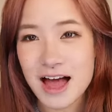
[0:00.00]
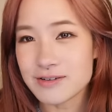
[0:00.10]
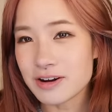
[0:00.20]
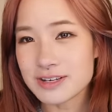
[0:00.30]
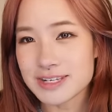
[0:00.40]
I
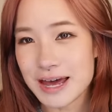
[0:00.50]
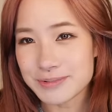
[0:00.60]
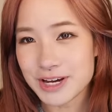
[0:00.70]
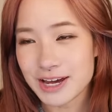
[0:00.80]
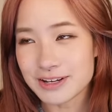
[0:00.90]
got a
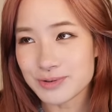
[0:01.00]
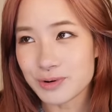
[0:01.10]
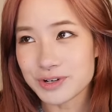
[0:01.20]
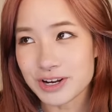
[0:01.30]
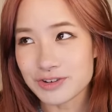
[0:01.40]
Snapchat as well,
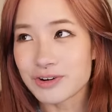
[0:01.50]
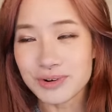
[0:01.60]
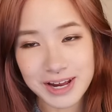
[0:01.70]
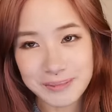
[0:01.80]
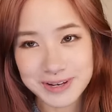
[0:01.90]
which I don't
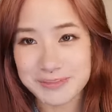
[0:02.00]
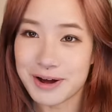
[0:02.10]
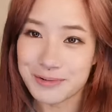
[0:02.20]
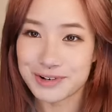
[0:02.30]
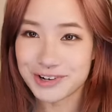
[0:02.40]
really update but I
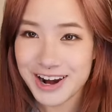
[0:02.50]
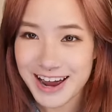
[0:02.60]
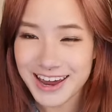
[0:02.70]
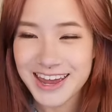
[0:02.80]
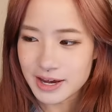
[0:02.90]
will try.